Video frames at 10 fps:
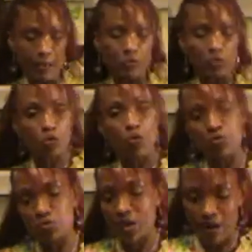I'm just
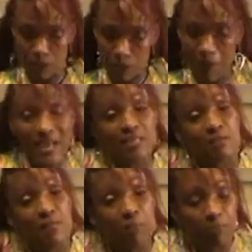going to kind of spice
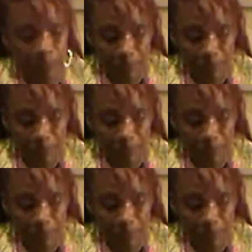them up